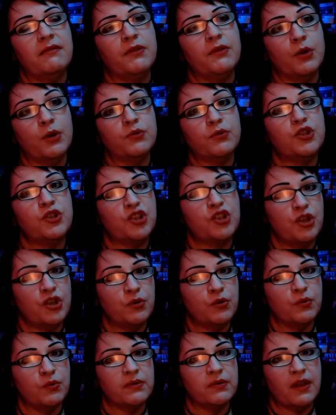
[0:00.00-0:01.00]
those
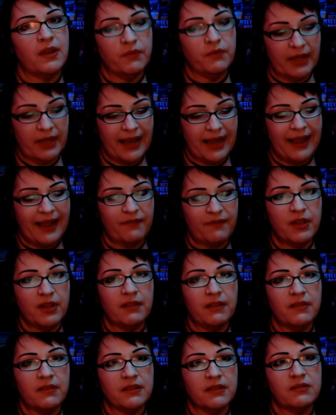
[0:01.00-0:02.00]
shoes of like
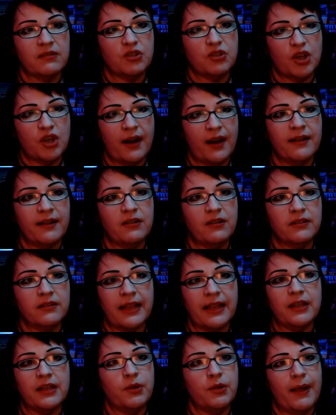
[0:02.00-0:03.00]
having this child,
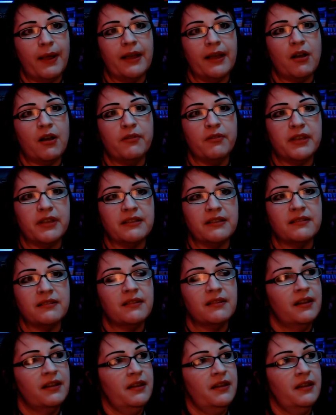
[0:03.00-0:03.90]
and you had all these,